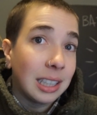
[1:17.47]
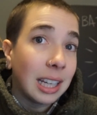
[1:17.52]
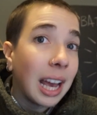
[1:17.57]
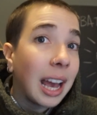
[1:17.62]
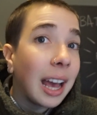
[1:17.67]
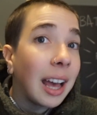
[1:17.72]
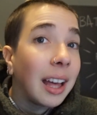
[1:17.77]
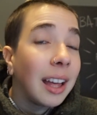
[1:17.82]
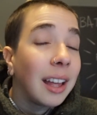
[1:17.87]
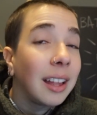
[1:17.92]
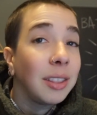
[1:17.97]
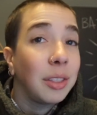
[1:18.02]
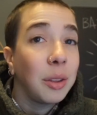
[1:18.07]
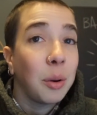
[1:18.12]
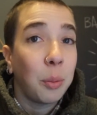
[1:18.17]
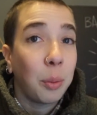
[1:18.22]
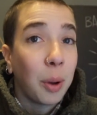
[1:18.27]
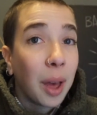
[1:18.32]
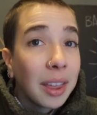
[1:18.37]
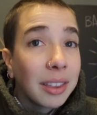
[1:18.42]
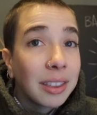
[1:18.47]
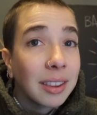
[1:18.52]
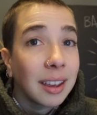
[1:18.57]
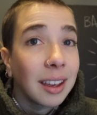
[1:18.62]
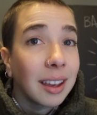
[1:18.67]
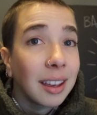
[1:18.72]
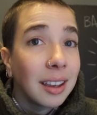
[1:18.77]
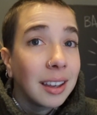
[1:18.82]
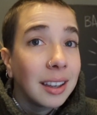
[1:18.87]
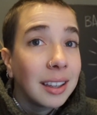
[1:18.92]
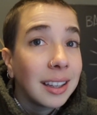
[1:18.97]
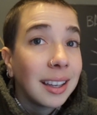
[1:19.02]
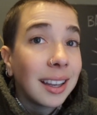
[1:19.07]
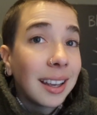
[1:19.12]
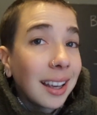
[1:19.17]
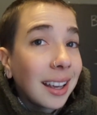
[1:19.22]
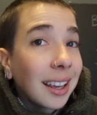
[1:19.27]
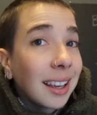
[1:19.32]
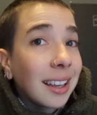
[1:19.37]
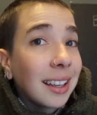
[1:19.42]
And the weather
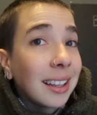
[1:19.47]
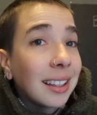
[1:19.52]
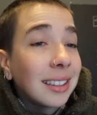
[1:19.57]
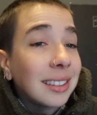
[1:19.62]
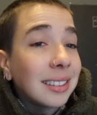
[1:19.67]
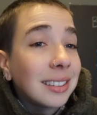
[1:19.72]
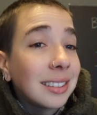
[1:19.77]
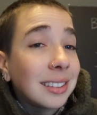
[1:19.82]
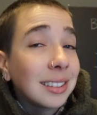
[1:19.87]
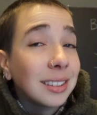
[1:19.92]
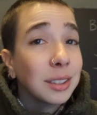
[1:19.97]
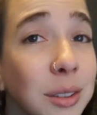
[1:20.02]
is